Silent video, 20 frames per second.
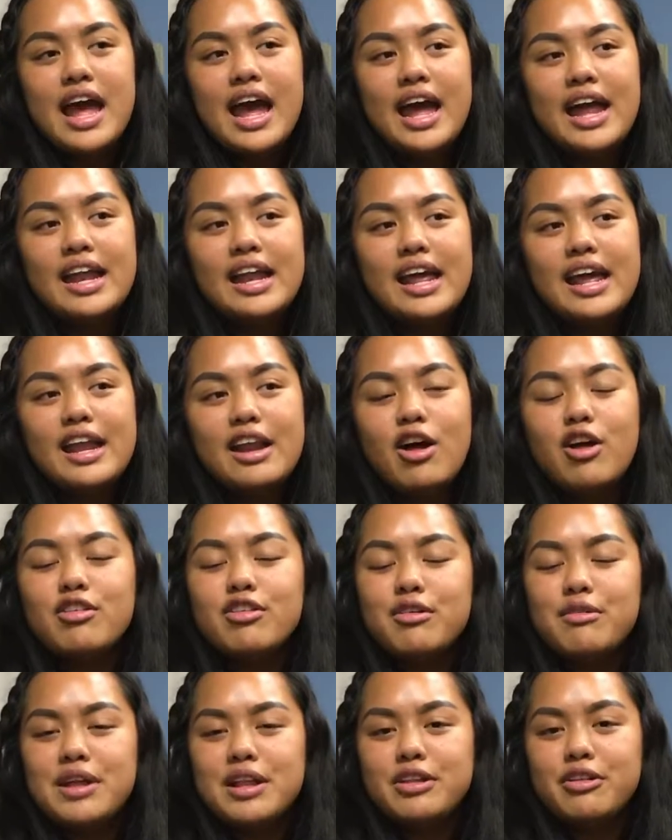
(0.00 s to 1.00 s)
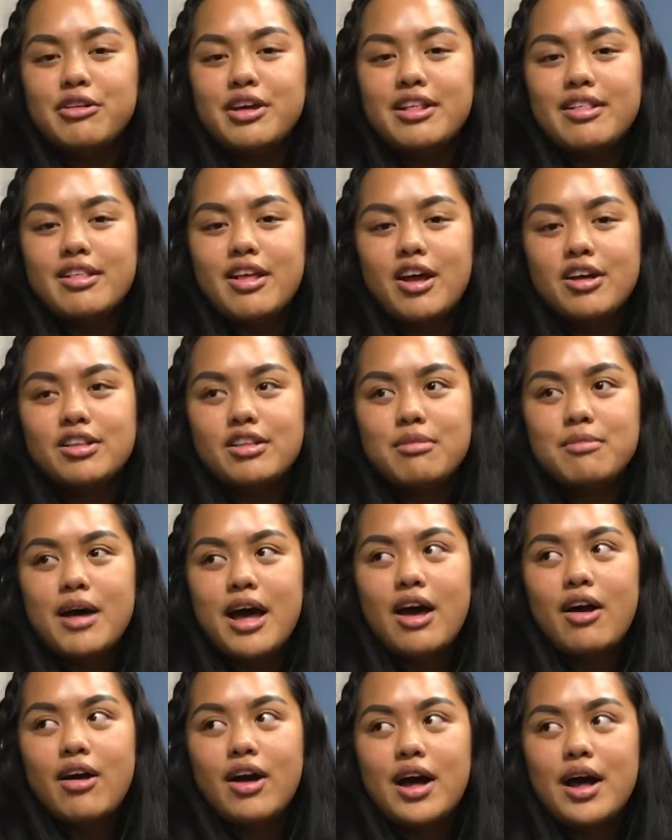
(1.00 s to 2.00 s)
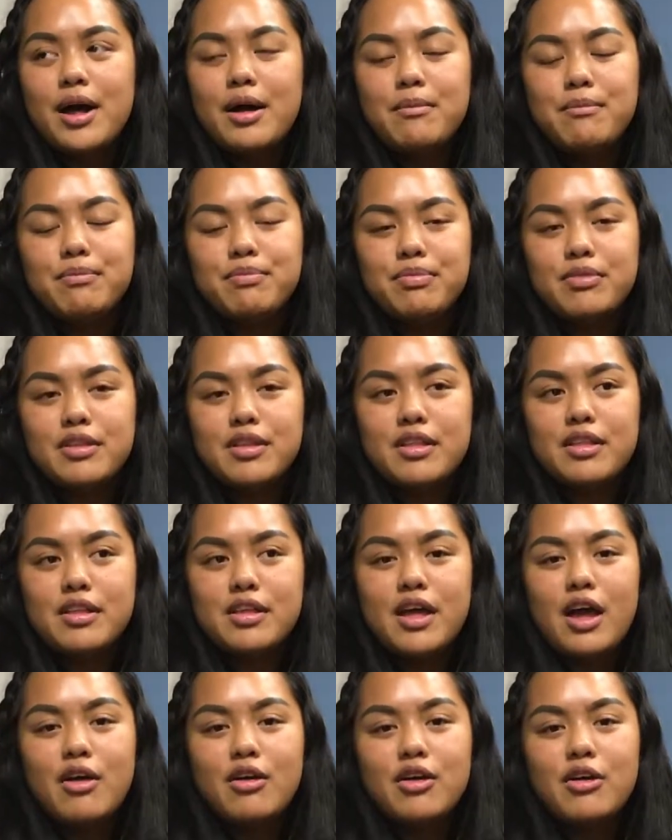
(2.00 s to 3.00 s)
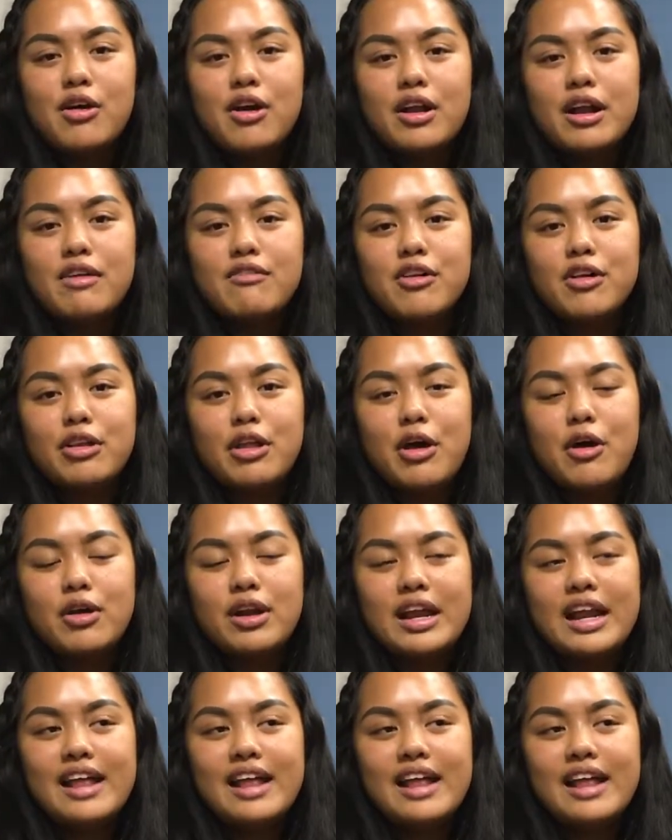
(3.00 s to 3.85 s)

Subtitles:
and then also when Chris talked about how you are never alone.